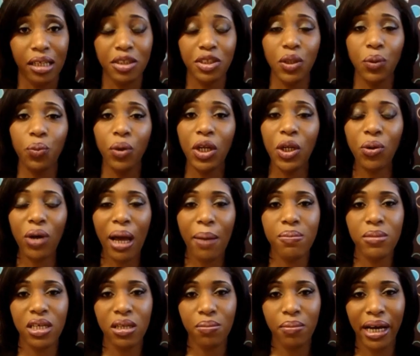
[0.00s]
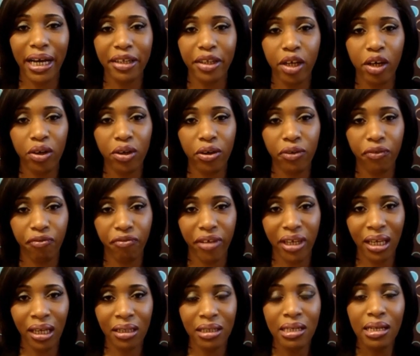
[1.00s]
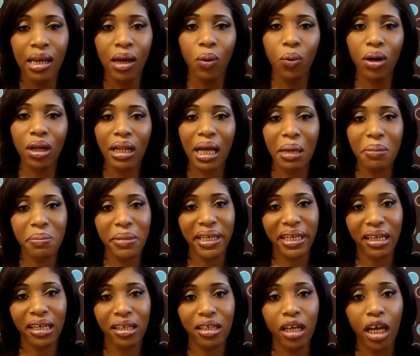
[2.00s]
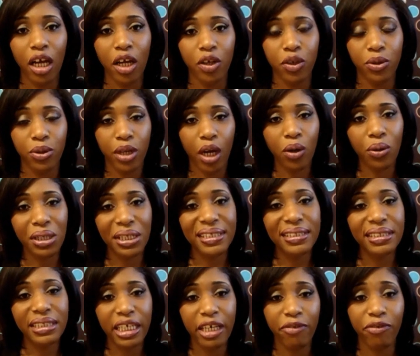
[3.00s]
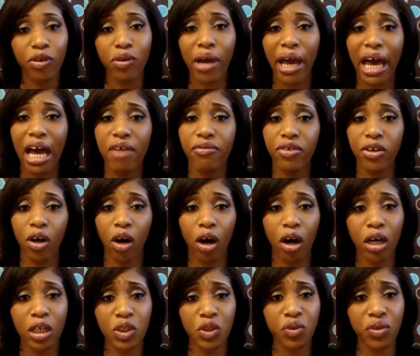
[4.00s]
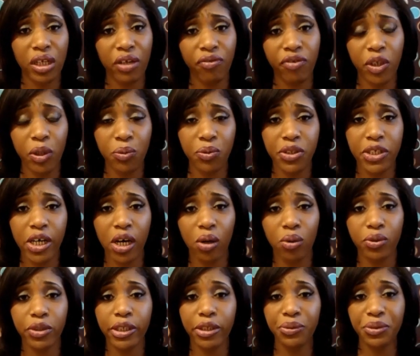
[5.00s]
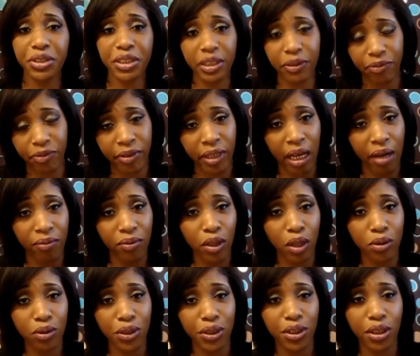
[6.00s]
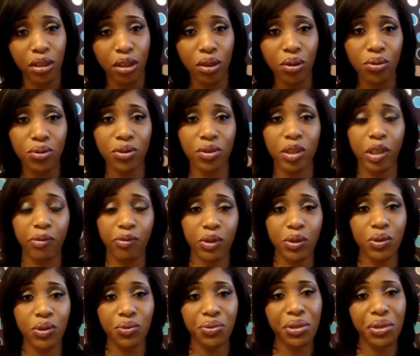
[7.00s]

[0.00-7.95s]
So what do I mean by know your feet? Well, I mean, notice if you have an arch or if you don't. Notice if you have longer toes or if you do